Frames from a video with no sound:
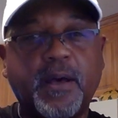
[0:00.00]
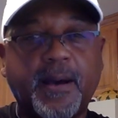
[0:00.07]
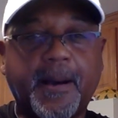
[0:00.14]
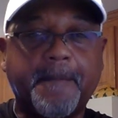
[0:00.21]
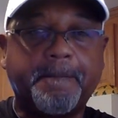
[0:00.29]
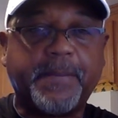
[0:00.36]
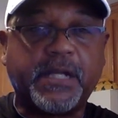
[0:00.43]

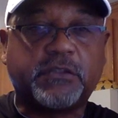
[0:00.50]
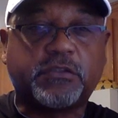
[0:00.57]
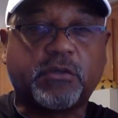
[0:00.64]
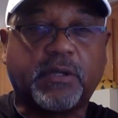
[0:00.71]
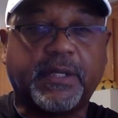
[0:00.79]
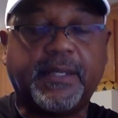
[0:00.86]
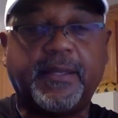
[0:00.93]
A
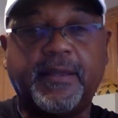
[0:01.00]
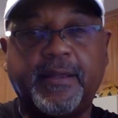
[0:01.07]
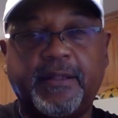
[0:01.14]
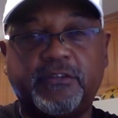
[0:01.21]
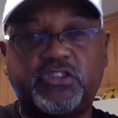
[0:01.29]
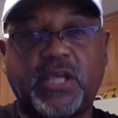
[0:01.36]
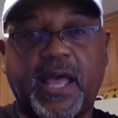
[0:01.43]
mentally
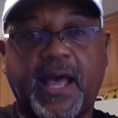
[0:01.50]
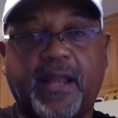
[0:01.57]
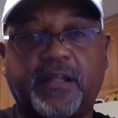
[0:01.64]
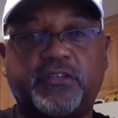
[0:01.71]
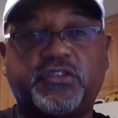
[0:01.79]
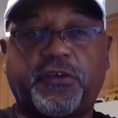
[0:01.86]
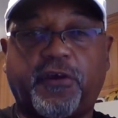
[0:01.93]

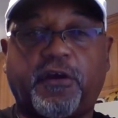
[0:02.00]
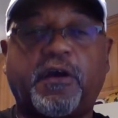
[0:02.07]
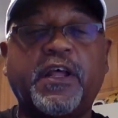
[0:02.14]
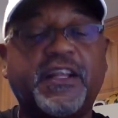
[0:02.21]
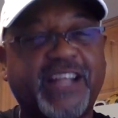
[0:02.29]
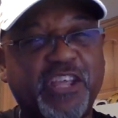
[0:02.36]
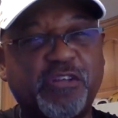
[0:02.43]
challenged girl.
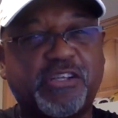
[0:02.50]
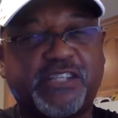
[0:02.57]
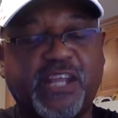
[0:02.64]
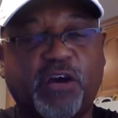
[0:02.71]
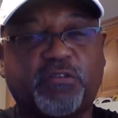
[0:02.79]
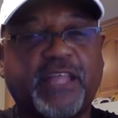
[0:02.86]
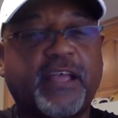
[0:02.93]
Now, you
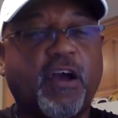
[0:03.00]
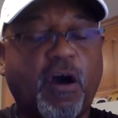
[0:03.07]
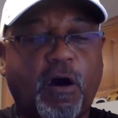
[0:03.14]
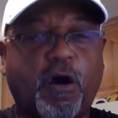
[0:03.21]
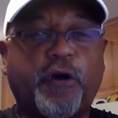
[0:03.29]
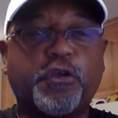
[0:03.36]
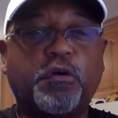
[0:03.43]
still think
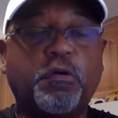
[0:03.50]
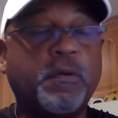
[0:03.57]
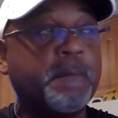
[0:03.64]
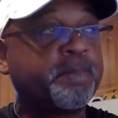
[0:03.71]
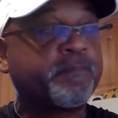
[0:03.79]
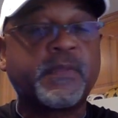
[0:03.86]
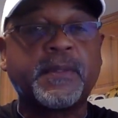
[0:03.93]
all you
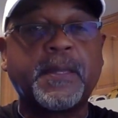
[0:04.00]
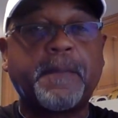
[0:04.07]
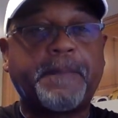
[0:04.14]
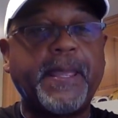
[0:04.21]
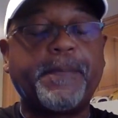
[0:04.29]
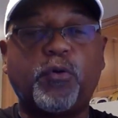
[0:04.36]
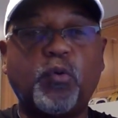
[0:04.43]

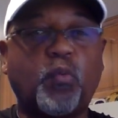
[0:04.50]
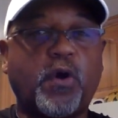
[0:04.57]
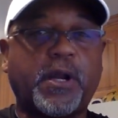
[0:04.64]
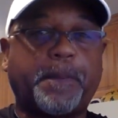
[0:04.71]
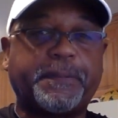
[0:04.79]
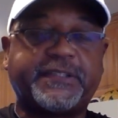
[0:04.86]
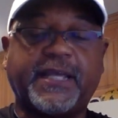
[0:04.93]
people who
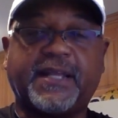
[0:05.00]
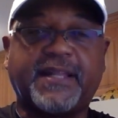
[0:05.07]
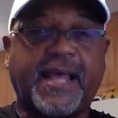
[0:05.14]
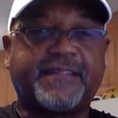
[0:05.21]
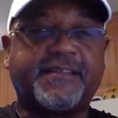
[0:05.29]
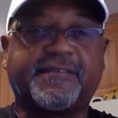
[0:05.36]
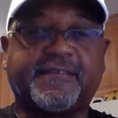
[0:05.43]
want to pretend
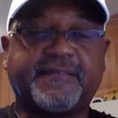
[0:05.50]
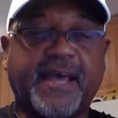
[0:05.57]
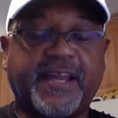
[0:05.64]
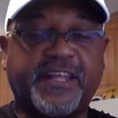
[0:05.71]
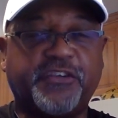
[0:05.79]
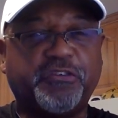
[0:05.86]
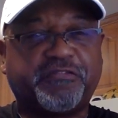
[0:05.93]
like this is
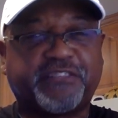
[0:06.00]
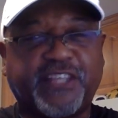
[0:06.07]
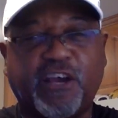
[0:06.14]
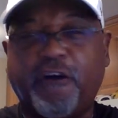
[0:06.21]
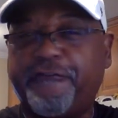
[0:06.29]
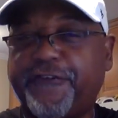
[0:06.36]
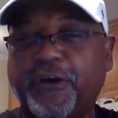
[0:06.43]
not, do you
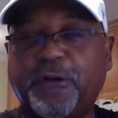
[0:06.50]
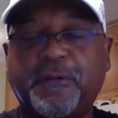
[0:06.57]
still